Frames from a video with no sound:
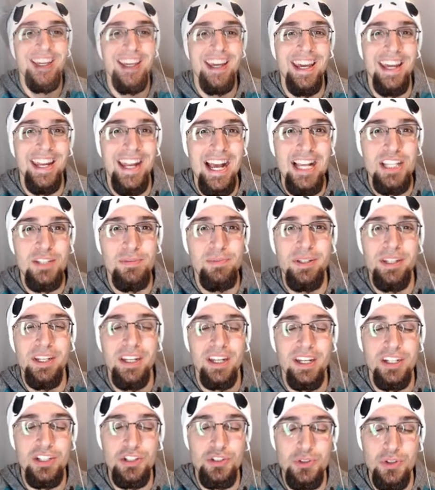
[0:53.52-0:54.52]
It has been an
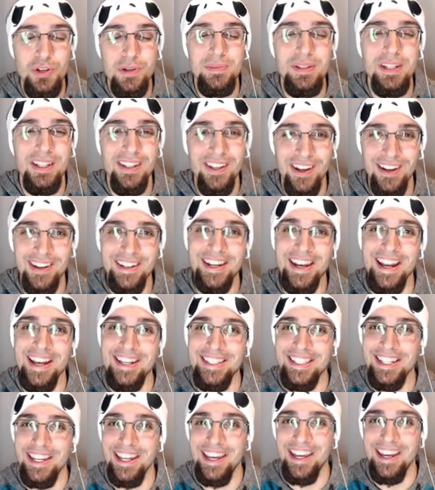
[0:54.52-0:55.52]
extremely long day
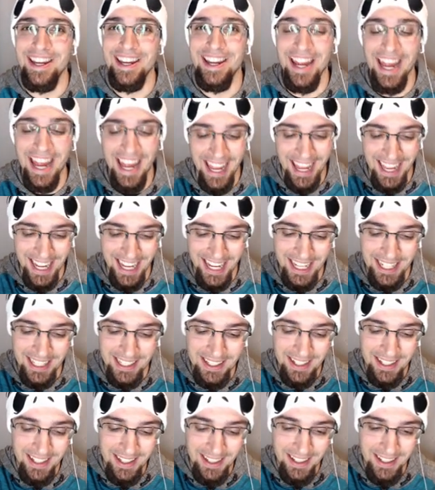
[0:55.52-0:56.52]
today,
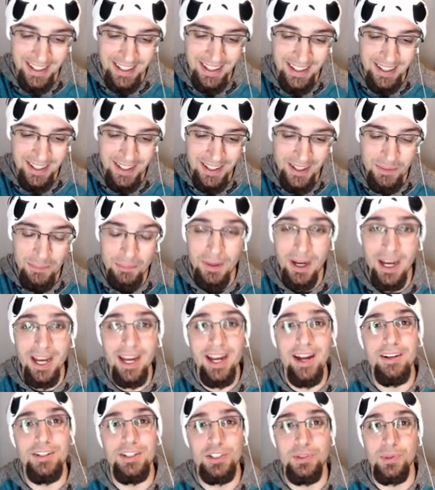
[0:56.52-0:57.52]
and my
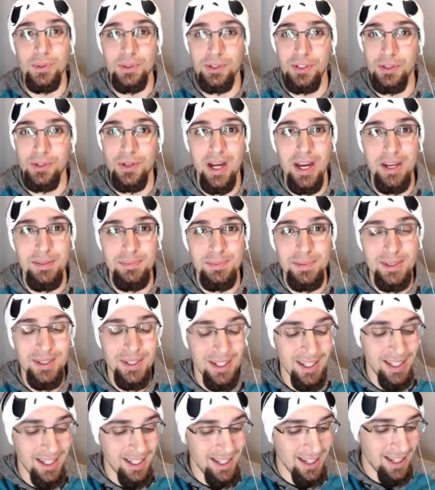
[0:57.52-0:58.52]
hair just went to crap.
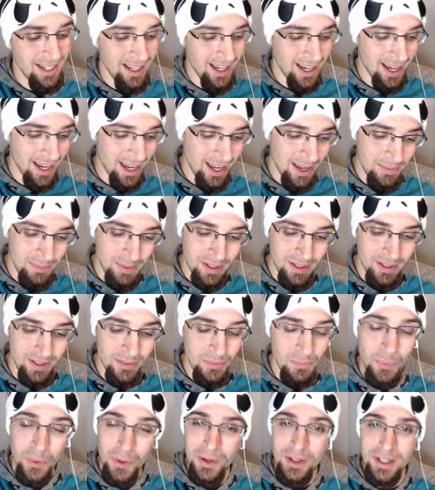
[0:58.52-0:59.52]
I've been
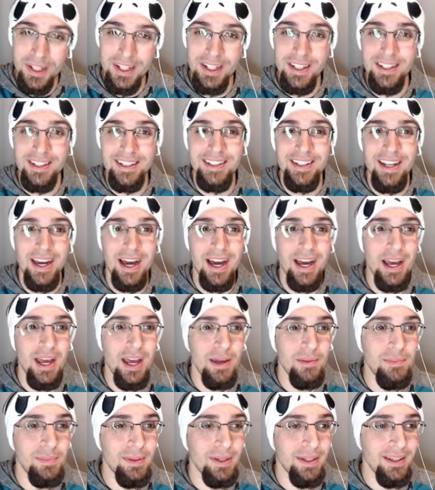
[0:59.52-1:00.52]
working,
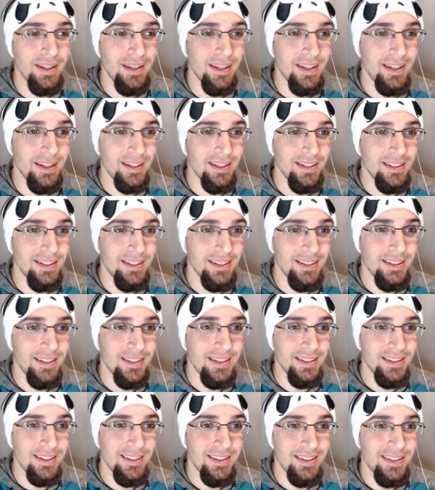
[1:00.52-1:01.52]
I've been
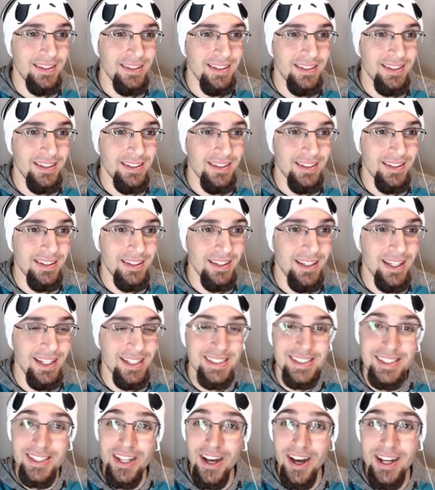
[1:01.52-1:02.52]

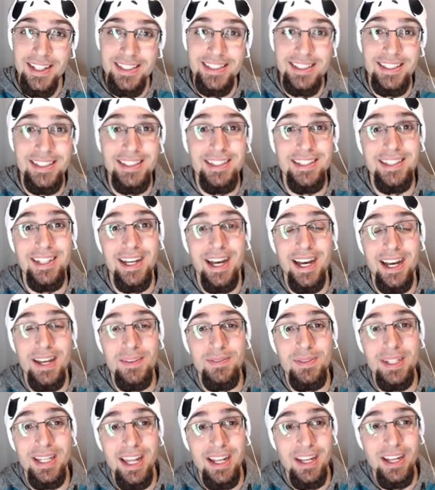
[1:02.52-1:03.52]
exhausted, I've
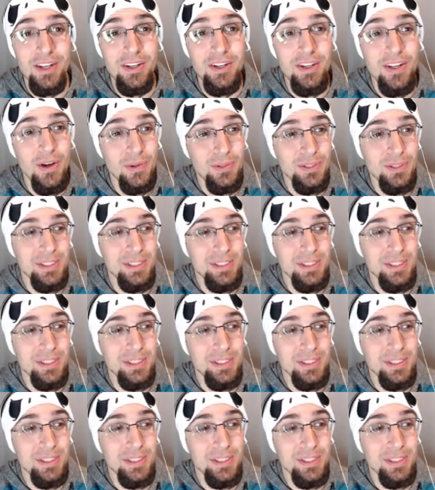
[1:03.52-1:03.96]
been getting no